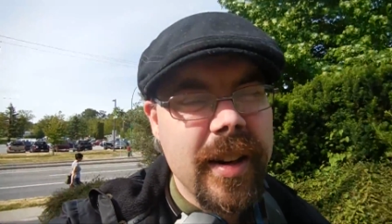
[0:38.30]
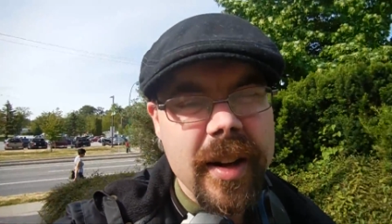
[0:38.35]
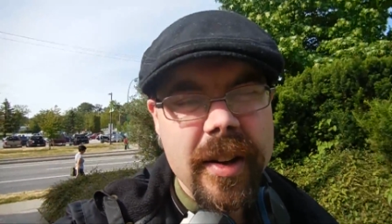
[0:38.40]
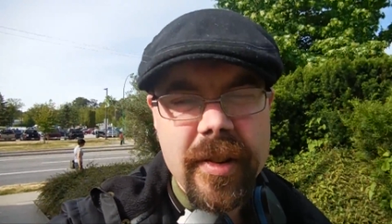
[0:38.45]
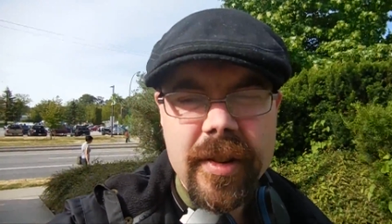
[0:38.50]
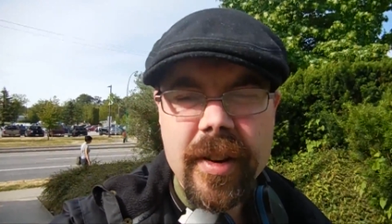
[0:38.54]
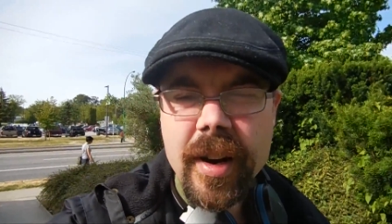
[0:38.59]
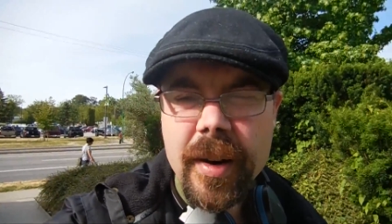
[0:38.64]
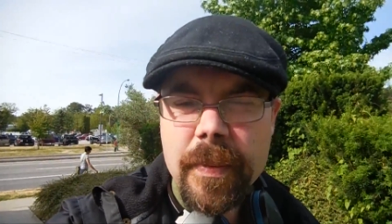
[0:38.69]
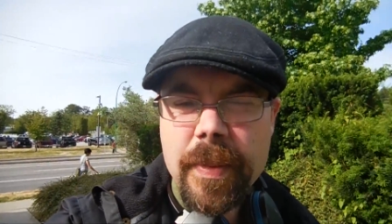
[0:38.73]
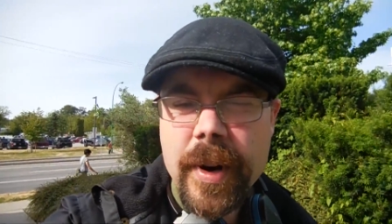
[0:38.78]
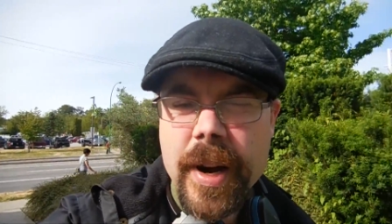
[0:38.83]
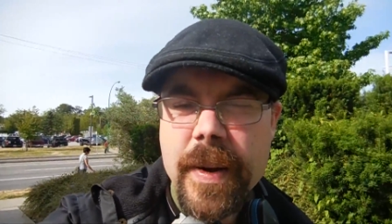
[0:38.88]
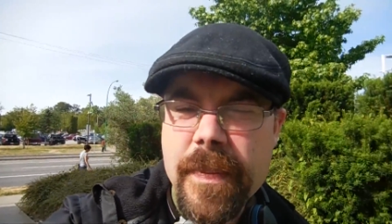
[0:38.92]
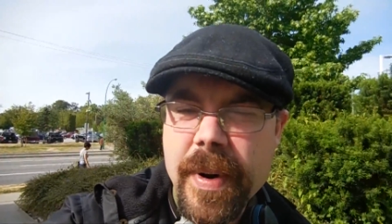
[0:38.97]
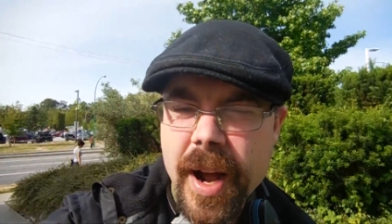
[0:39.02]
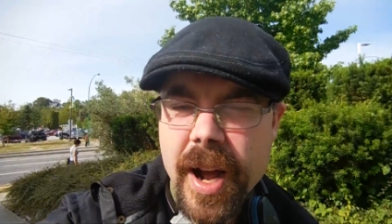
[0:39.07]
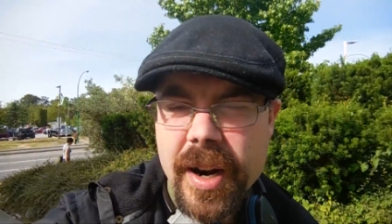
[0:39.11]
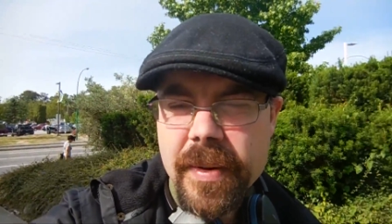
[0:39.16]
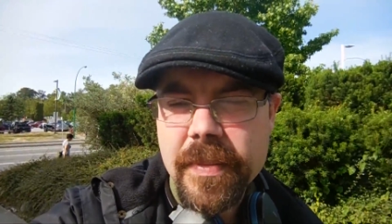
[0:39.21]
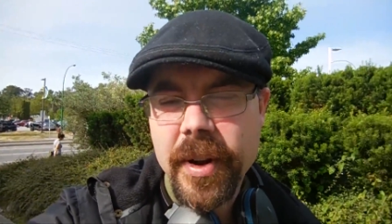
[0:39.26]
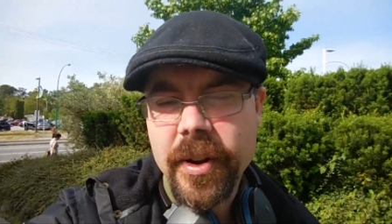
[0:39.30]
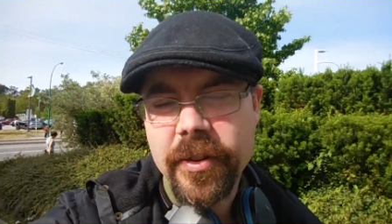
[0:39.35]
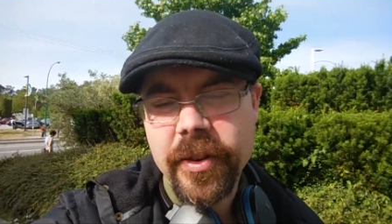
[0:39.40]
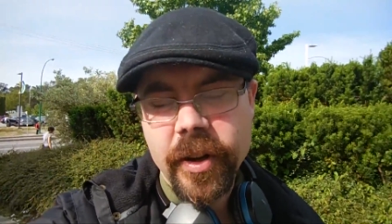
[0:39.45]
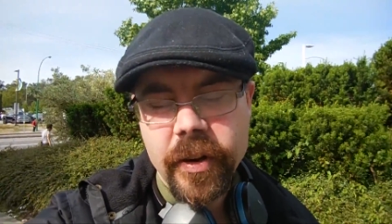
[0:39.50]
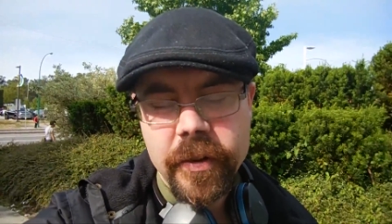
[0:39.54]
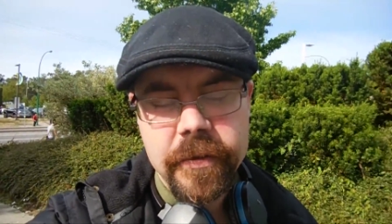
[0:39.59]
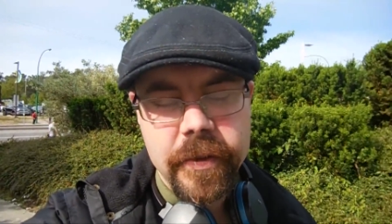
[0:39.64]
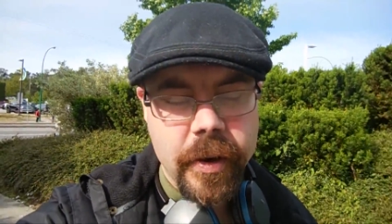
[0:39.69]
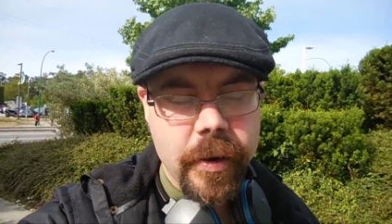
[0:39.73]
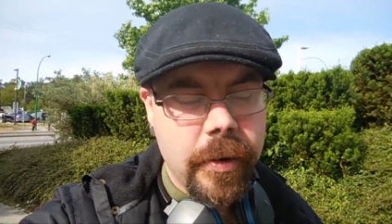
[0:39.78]
this year I'm pretty proud of
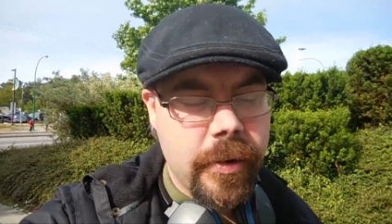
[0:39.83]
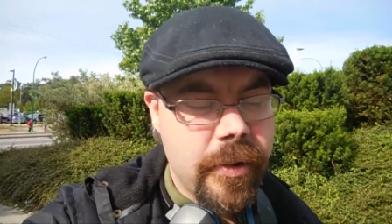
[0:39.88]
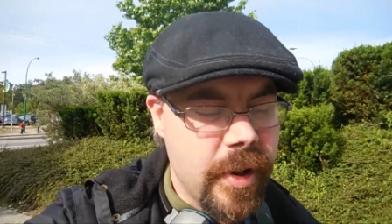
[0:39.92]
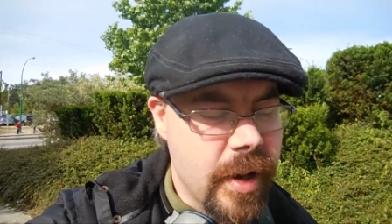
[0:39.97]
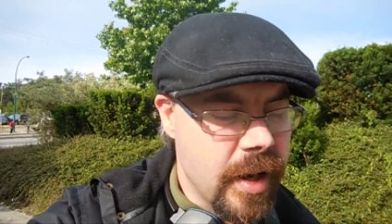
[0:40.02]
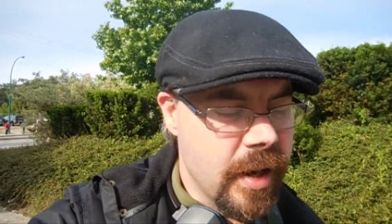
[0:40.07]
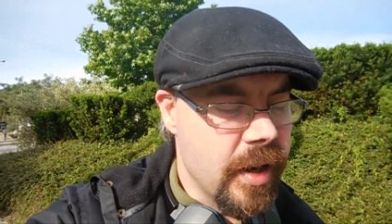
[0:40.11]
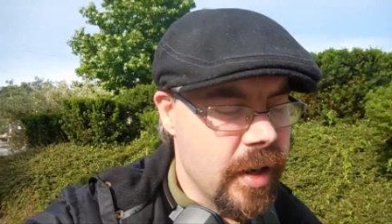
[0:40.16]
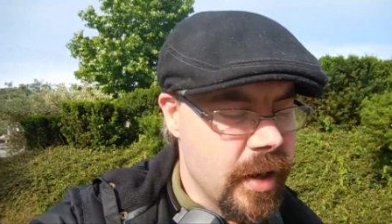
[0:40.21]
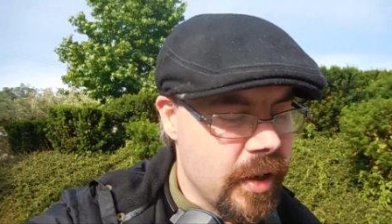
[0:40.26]
myself, folks.